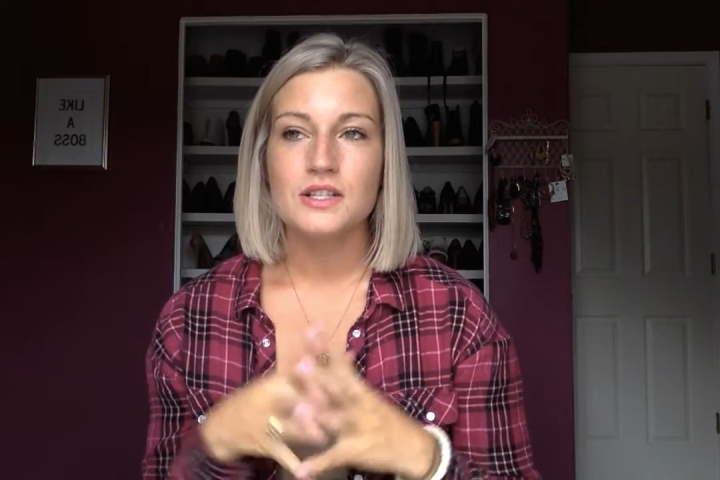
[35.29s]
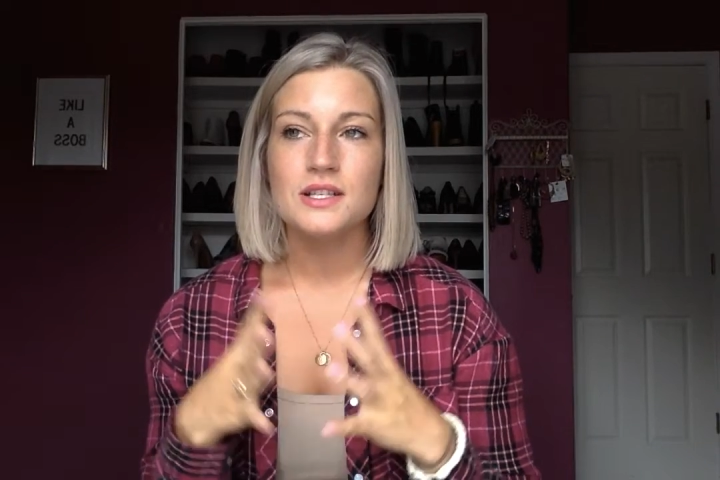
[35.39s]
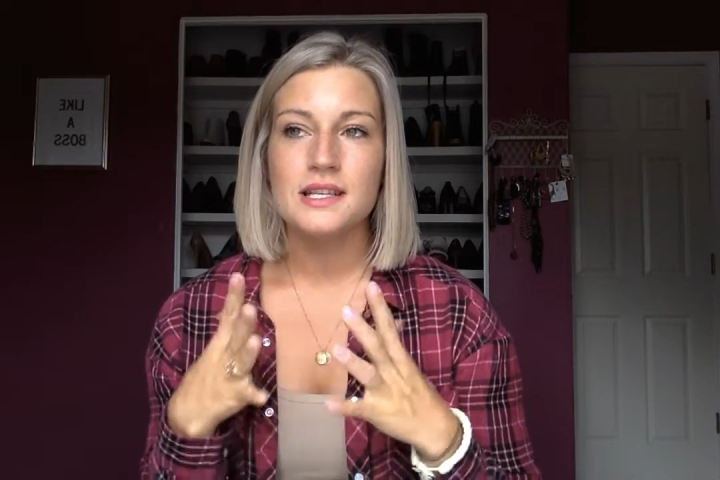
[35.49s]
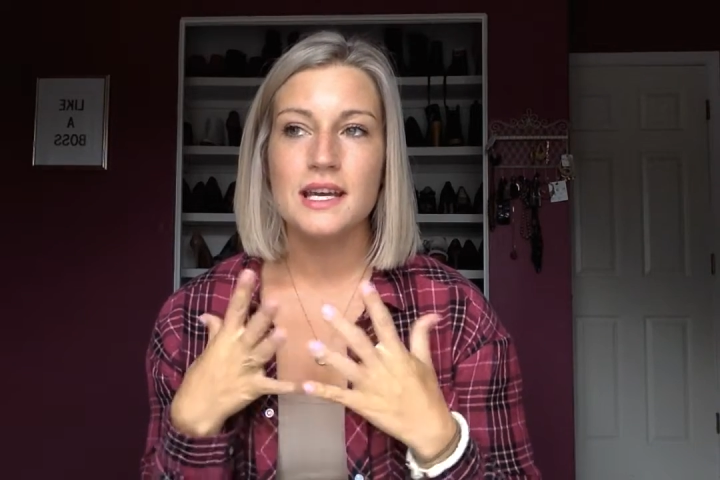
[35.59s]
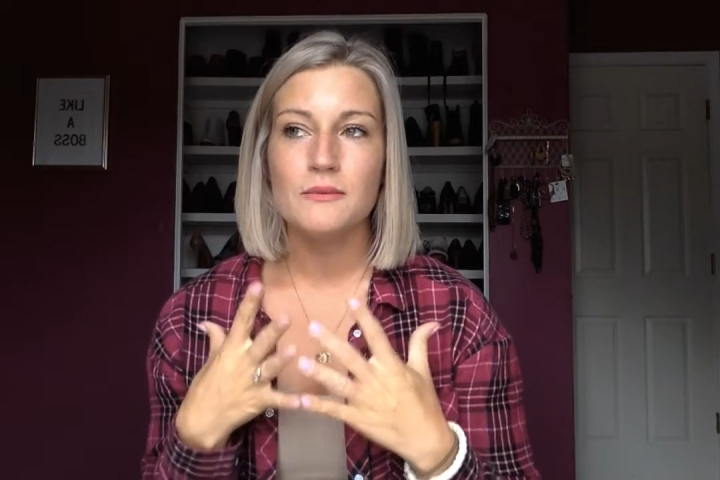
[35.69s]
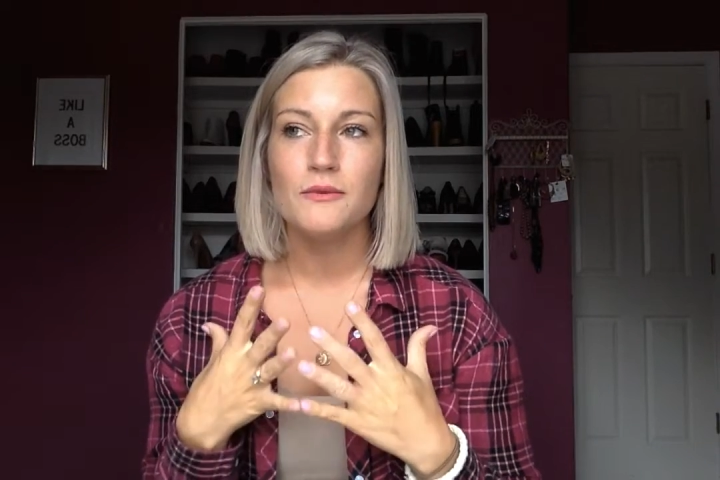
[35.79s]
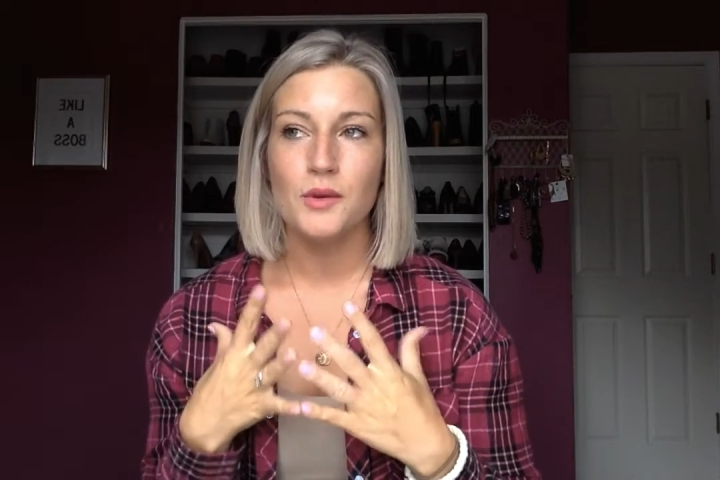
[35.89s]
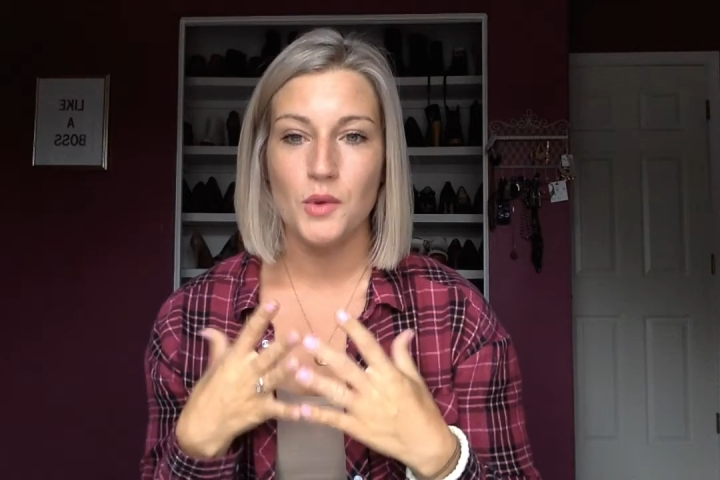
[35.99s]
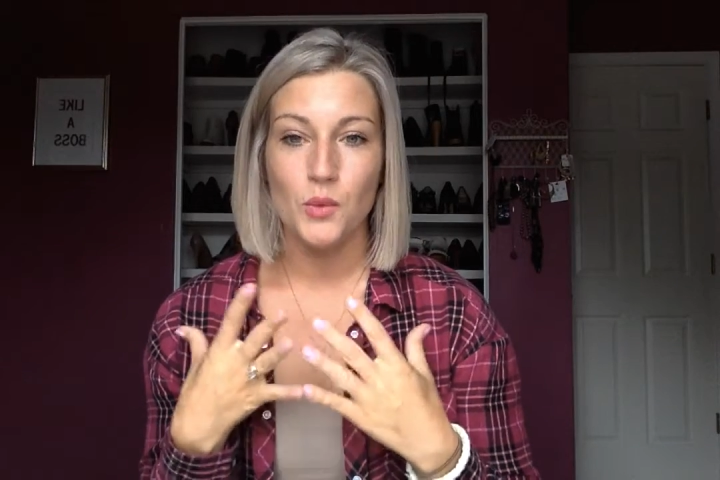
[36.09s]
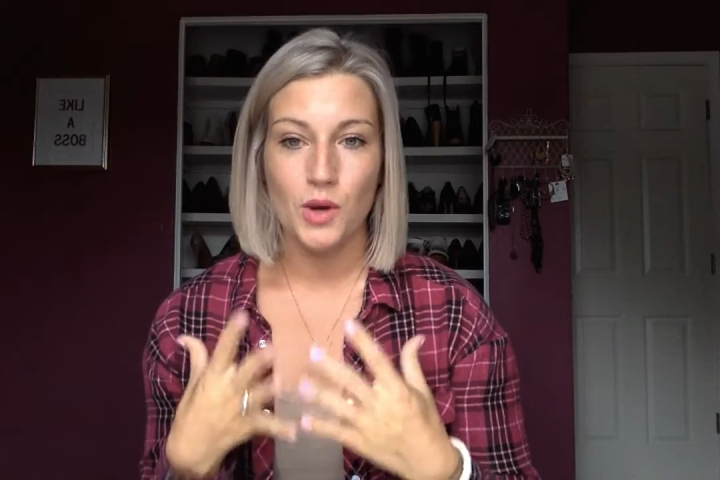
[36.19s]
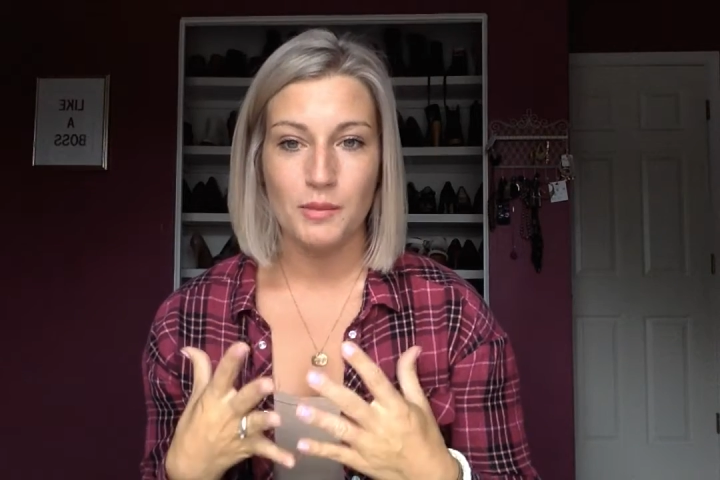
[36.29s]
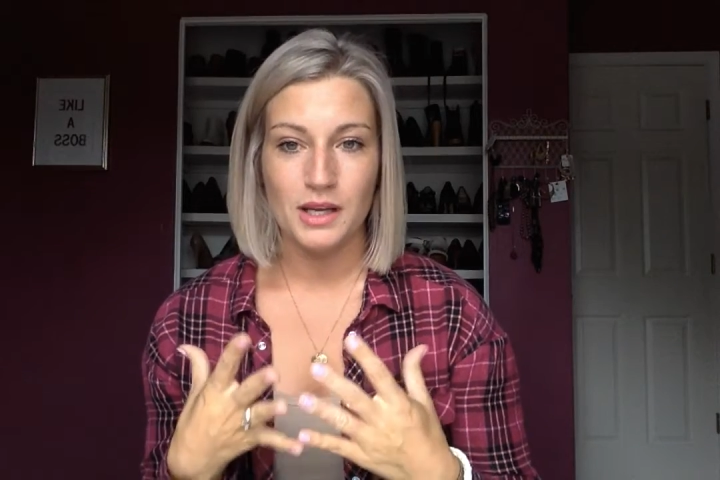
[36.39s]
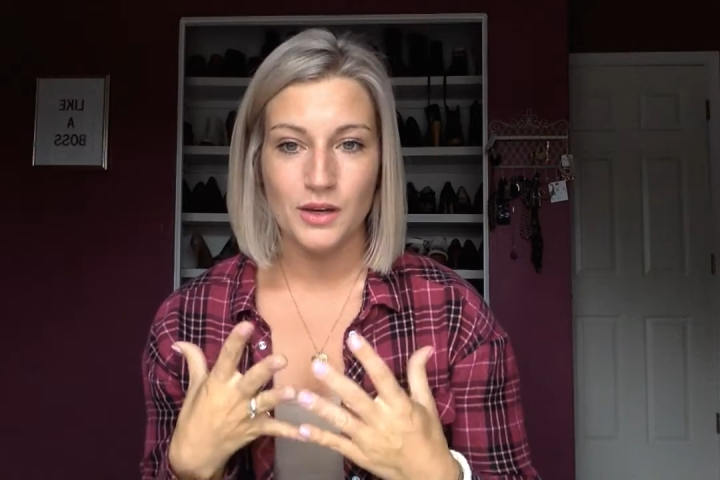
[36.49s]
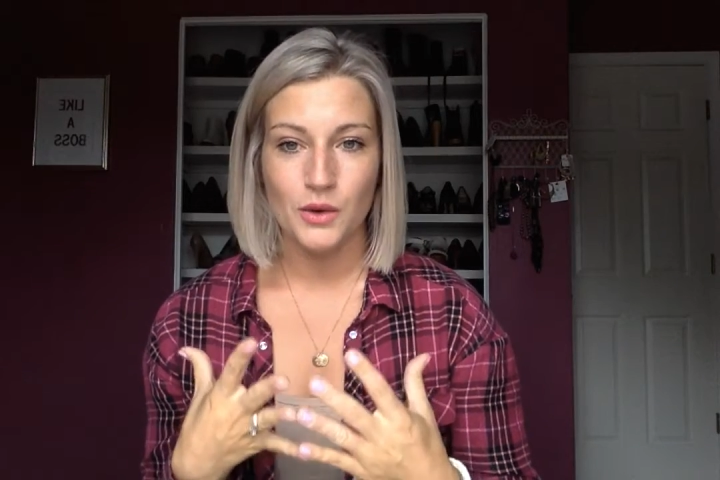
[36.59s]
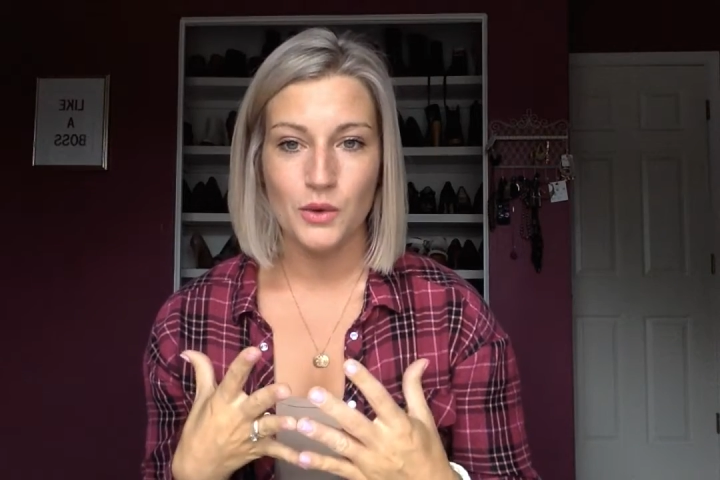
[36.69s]
just came from a
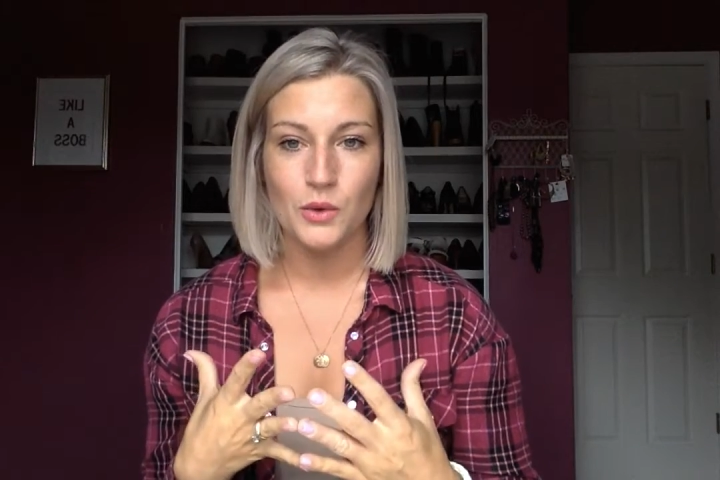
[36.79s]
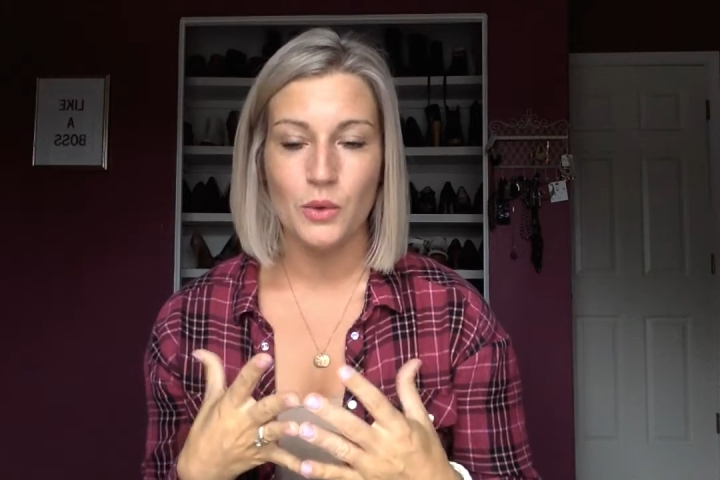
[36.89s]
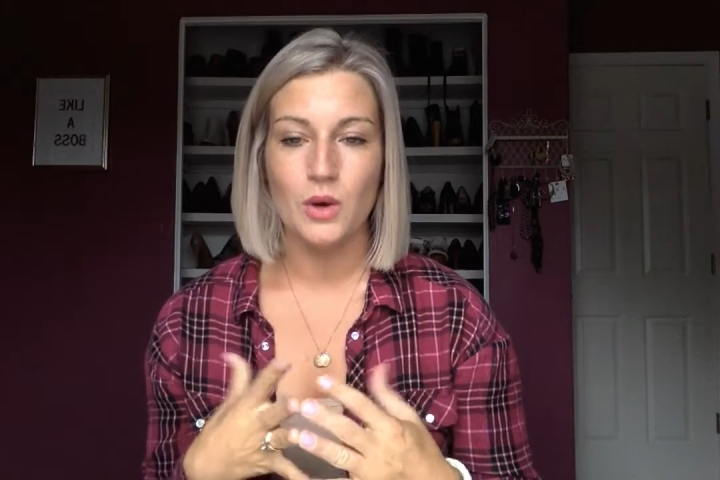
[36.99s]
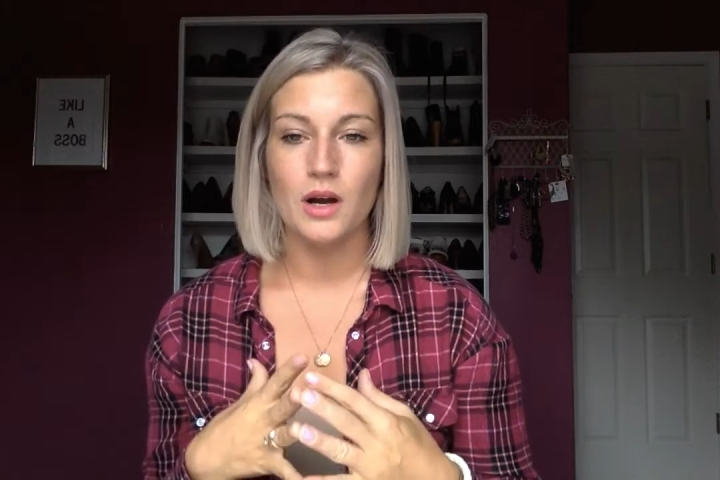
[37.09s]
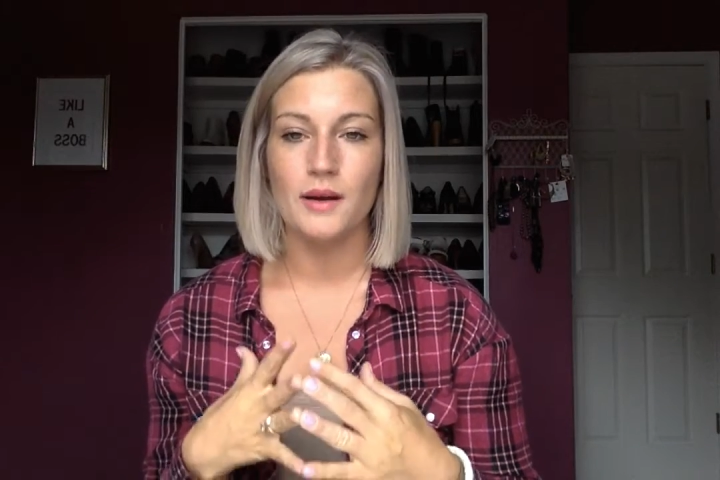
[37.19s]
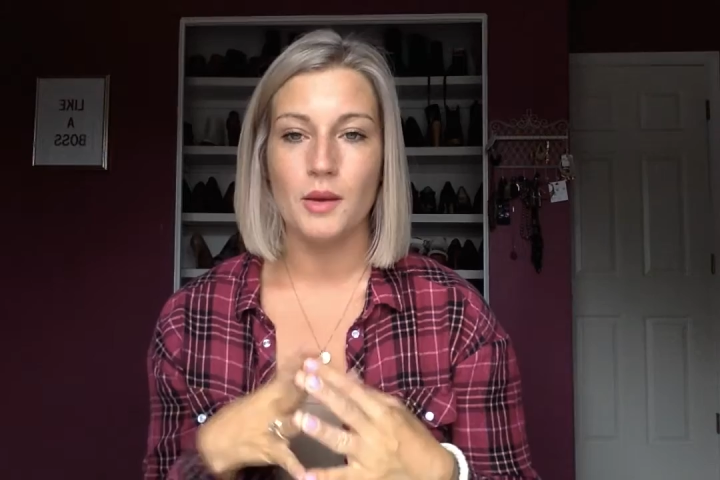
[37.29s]
woman who,